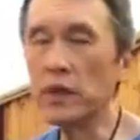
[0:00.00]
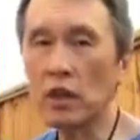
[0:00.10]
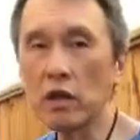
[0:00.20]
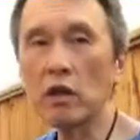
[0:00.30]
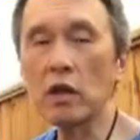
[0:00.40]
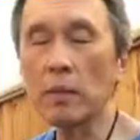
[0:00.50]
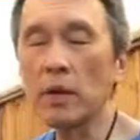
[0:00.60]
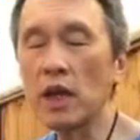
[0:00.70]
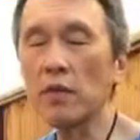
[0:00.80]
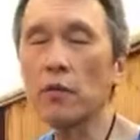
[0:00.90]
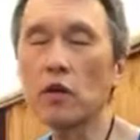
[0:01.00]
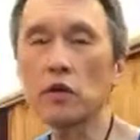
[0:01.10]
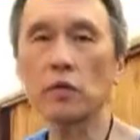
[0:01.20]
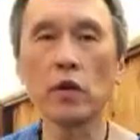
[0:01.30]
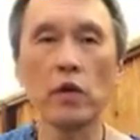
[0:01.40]
in order to play
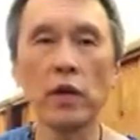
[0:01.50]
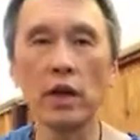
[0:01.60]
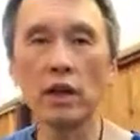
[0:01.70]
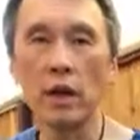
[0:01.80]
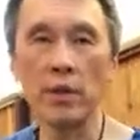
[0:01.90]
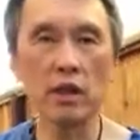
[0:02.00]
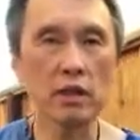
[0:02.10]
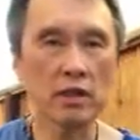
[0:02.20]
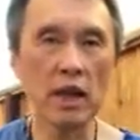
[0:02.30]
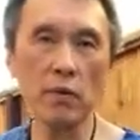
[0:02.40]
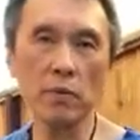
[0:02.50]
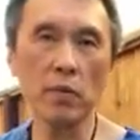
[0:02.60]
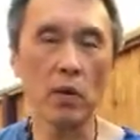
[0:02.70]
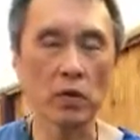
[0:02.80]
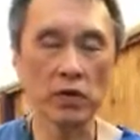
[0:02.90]
force flow, that means the seven
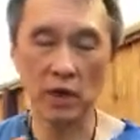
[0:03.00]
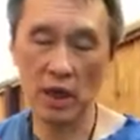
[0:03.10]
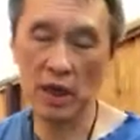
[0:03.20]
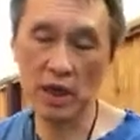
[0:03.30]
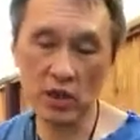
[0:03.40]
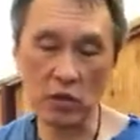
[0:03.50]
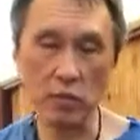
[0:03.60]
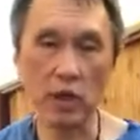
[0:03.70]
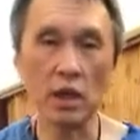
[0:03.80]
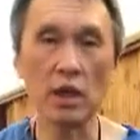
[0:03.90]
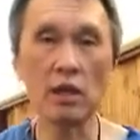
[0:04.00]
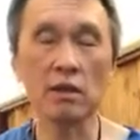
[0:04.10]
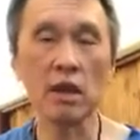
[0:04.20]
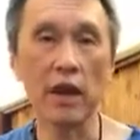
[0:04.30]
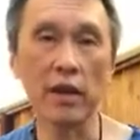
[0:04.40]
balls has to be
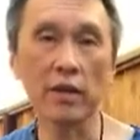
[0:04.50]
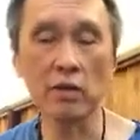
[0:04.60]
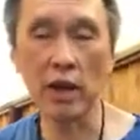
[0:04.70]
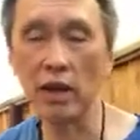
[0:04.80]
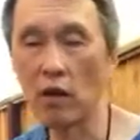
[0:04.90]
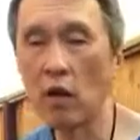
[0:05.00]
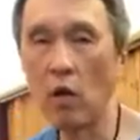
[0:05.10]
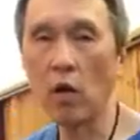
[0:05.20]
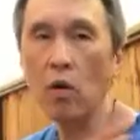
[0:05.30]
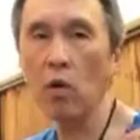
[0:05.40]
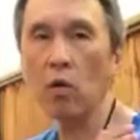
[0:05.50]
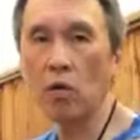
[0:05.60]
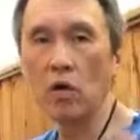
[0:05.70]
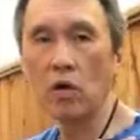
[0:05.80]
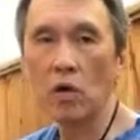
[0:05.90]
intact. You cannot hold
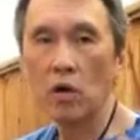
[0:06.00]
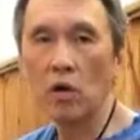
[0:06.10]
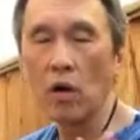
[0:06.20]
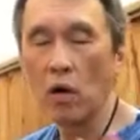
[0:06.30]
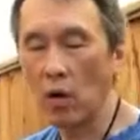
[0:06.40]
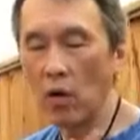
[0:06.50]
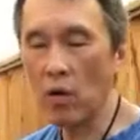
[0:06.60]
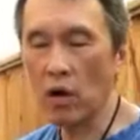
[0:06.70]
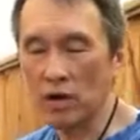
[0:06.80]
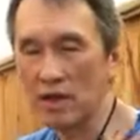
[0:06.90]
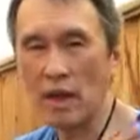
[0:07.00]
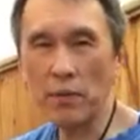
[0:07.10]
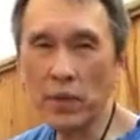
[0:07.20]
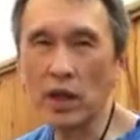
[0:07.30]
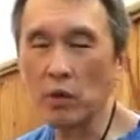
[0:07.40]
hold on
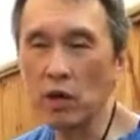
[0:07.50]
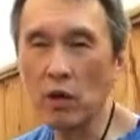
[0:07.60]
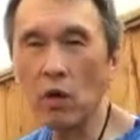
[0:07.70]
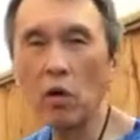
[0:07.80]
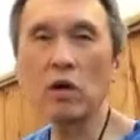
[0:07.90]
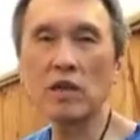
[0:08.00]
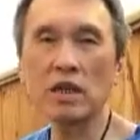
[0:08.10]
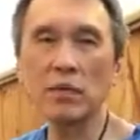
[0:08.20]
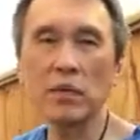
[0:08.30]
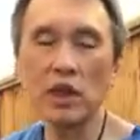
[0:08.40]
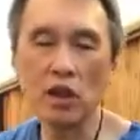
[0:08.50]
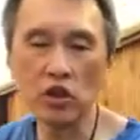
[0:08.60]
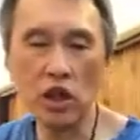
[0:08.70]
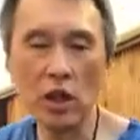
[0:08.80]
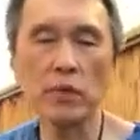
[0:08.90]
something. When you hold on something, it
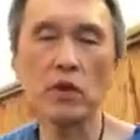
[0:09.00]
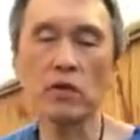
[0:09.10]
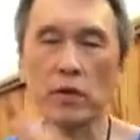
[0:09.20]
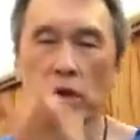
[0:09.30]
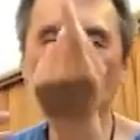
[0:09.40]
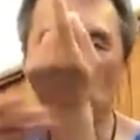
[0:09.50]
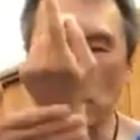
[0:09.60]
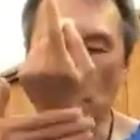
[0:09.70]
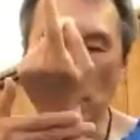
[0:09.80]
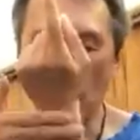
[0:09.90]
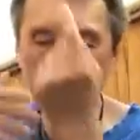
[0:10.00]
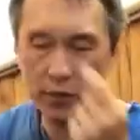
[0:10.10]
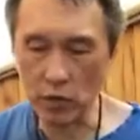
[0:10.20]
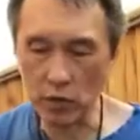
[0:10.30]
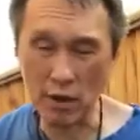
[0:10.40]
jam you from your arm
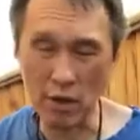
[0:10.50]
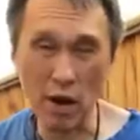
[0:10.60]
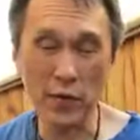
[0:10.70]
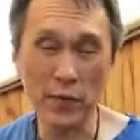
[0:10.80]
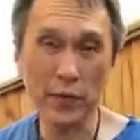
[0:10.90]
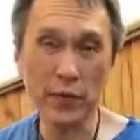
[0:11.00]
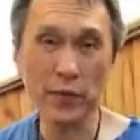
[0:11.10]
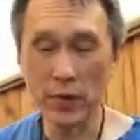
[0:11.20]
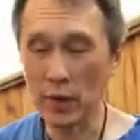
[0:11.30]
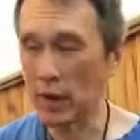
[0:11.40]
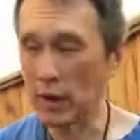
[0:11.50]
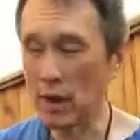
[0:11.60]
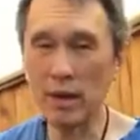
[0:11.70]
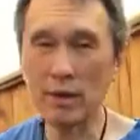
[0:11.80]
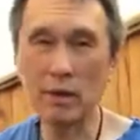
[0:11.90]
to the ground. You can
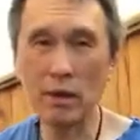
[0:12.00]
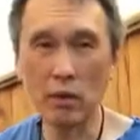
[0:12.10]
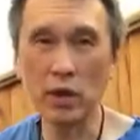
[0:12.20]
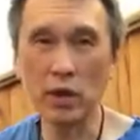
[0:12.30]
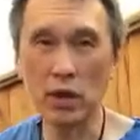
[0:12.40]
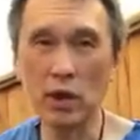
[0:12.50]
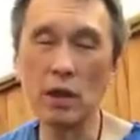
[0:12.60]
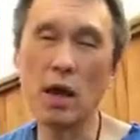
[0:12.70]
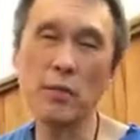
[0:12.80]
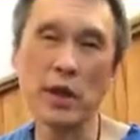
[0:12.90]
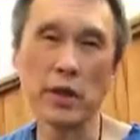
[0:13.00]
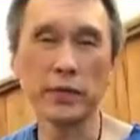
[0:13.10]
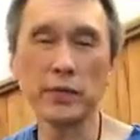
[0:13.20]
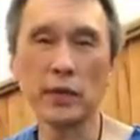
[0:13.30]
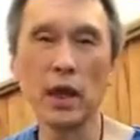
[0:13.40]
test with the dummy.
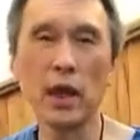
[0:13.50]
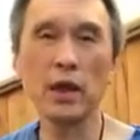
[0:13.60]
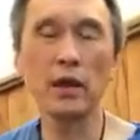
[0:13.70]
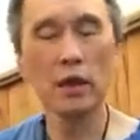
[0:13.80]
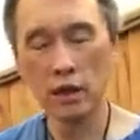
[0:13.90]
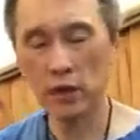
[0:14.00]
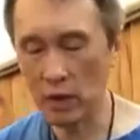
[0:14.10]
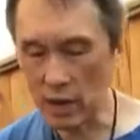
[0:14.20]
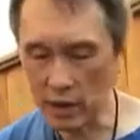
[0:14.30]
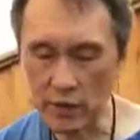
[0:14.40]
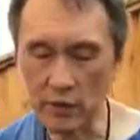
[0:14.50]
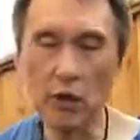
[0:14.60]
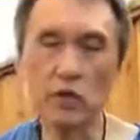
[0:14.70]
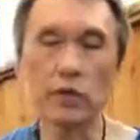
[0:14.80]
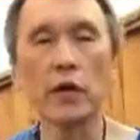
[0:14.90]
Okay, so that's just
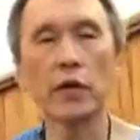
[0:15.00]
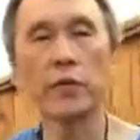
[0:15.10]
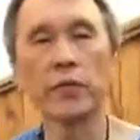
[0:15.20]
force flow.